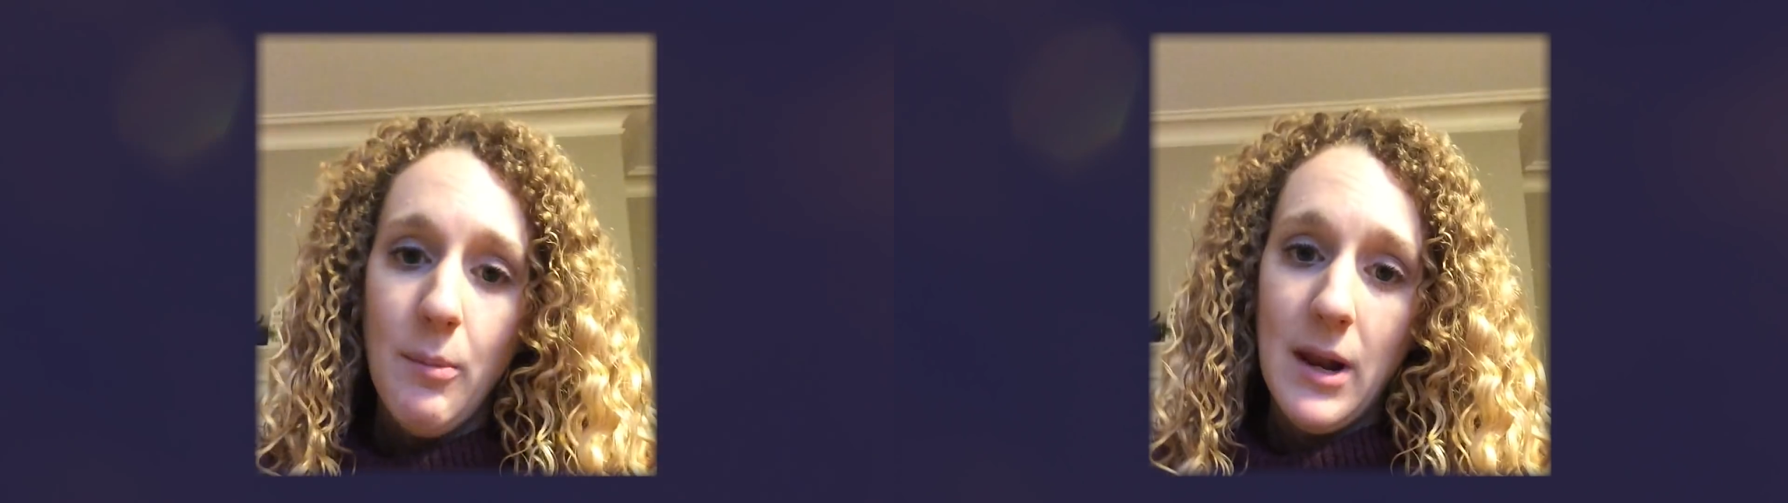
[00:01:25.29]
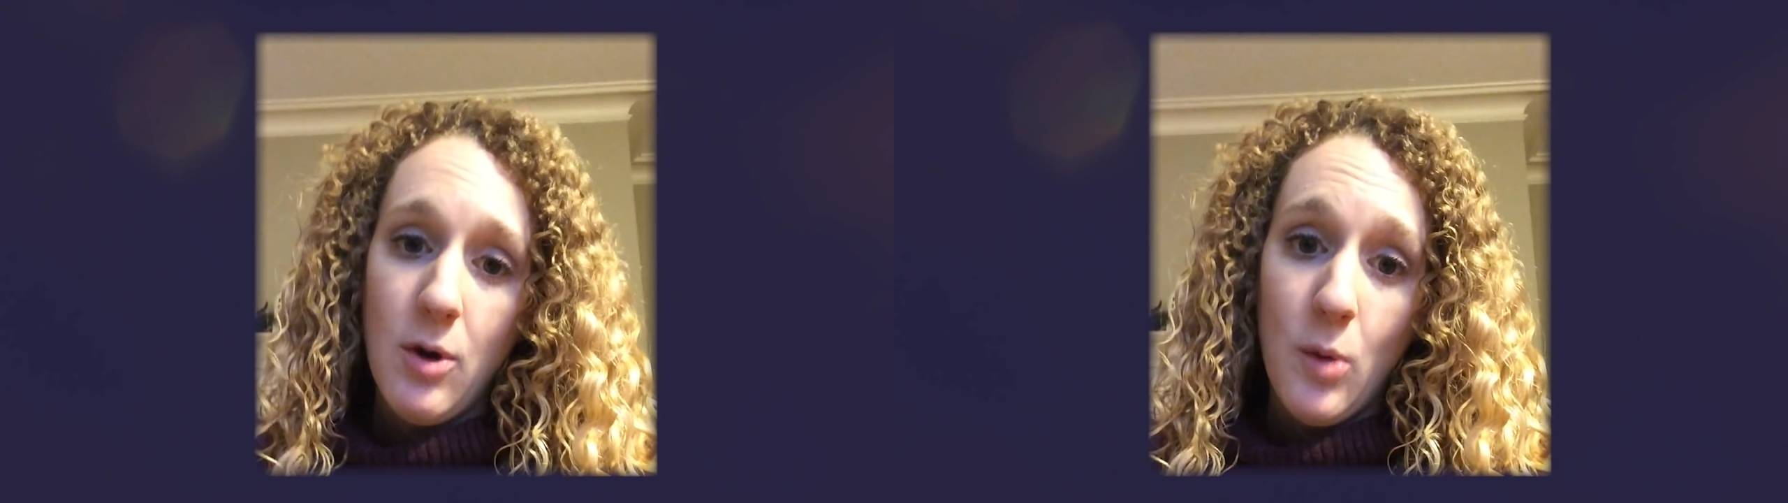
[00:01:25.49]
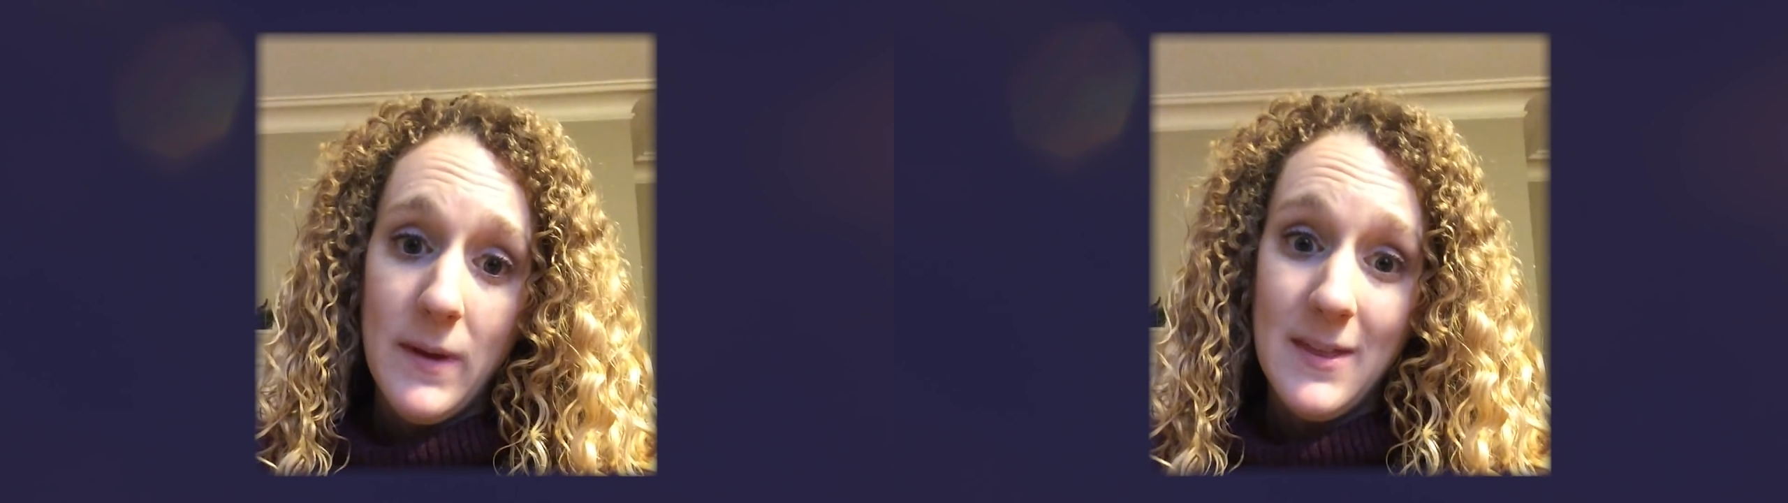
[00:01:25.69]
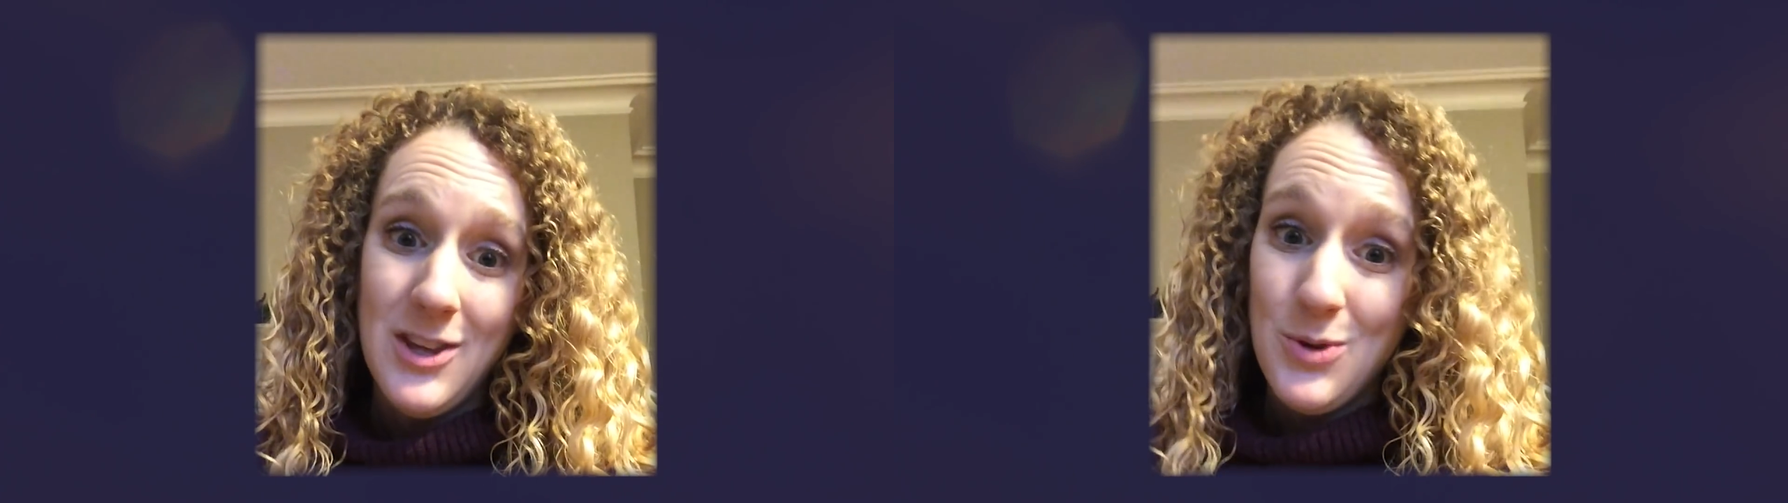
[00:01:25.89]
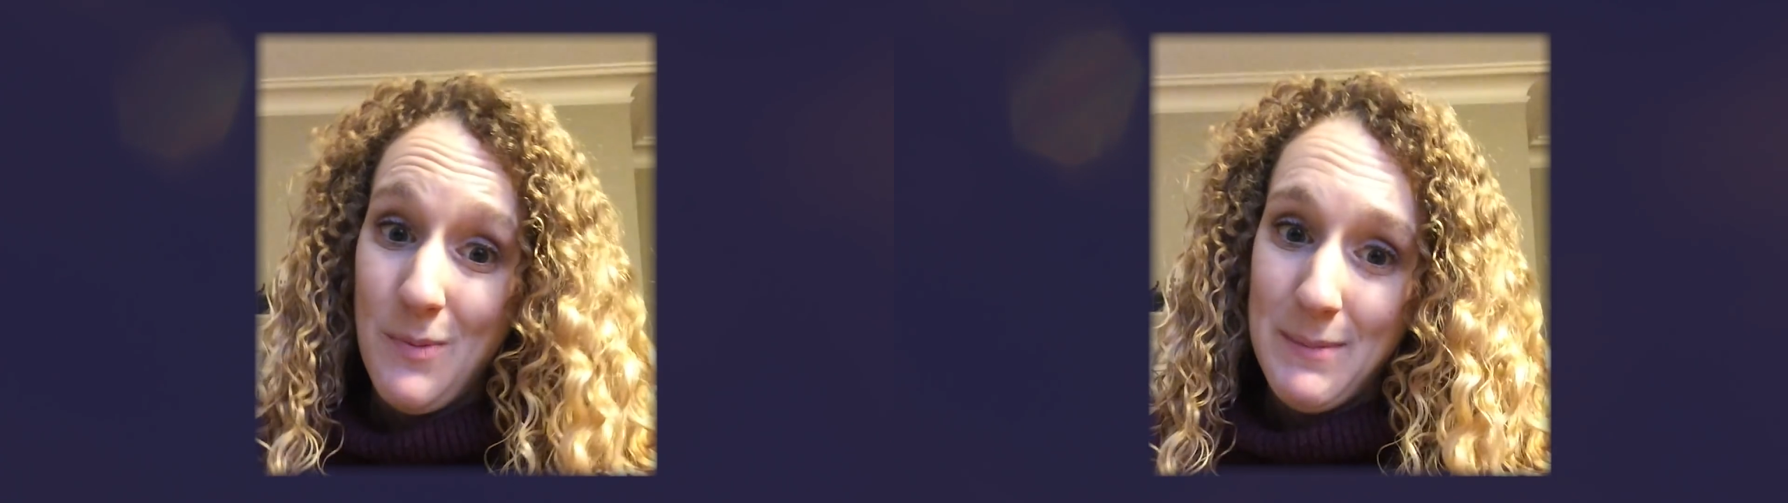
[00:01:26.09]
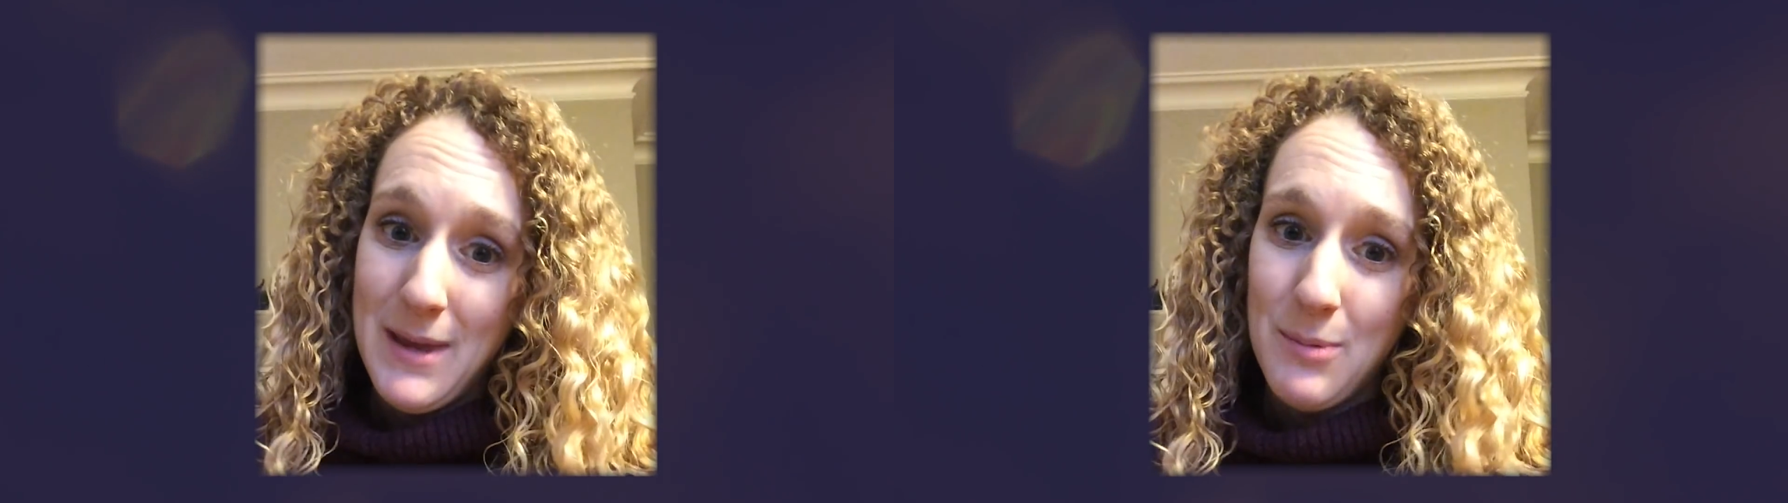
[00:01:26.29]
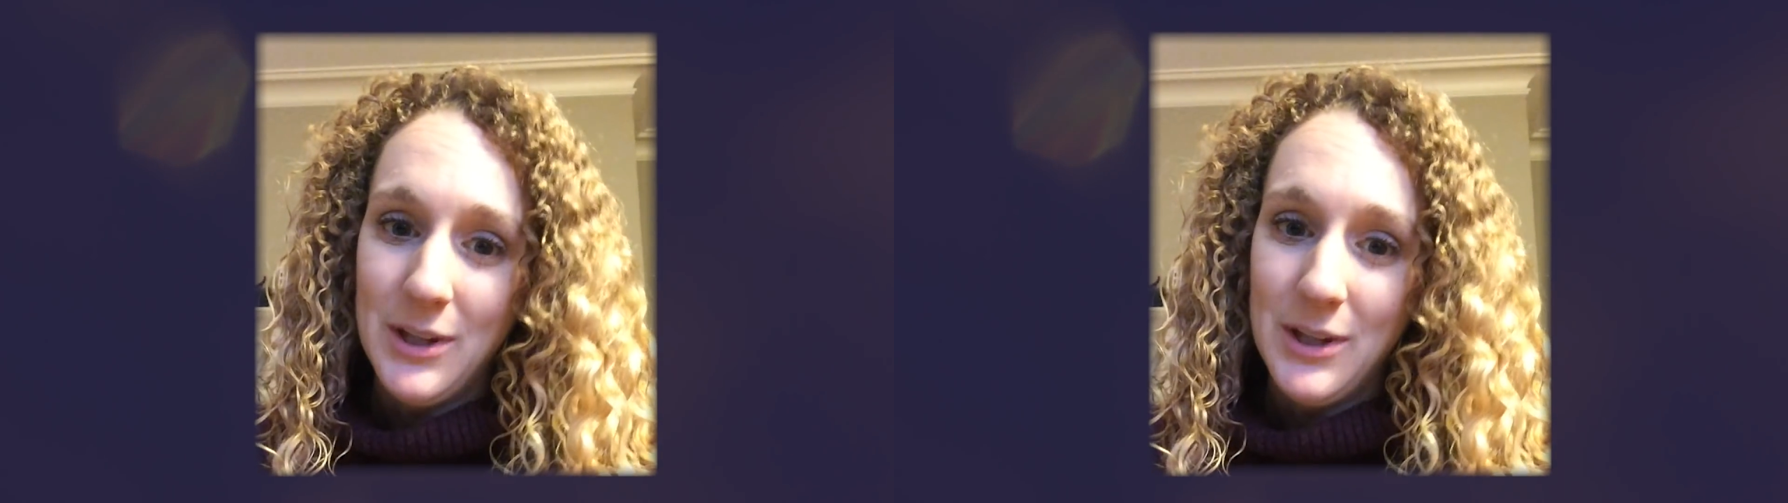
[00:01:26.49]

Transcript: but I'm hoping that you might be